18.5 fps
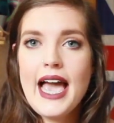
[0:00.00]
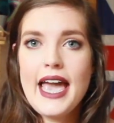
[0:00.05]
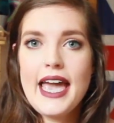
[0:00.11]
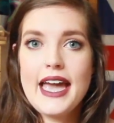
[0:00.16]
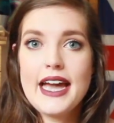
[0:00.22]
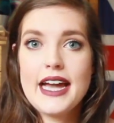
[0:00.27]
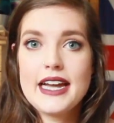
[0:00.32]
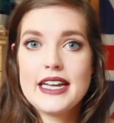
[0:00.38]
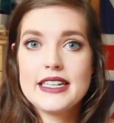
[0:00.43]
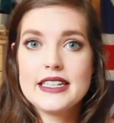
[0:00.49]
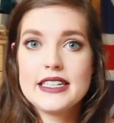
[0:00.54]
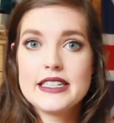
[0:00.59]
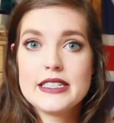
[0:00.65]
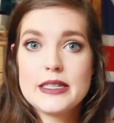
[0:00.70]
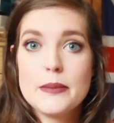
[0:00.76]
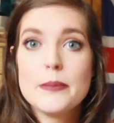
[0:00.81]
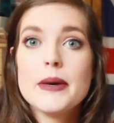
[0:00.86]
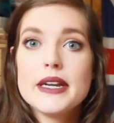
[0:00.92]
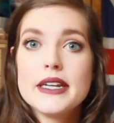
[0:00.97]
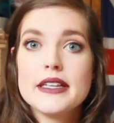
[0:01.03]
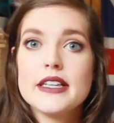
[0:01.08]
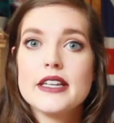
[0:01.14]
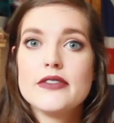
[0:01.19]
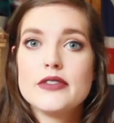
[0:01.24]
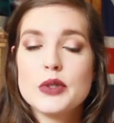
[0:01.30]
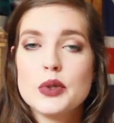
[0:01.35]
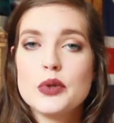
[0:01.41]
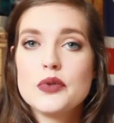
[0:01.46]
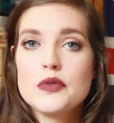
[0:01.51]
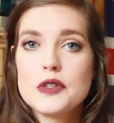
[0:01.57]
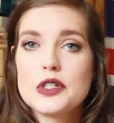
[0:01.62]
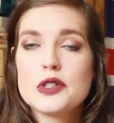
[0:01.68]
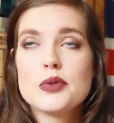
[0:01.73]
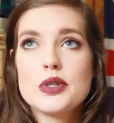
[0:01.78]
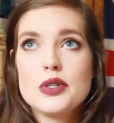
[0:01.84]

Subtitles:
I had some money left over,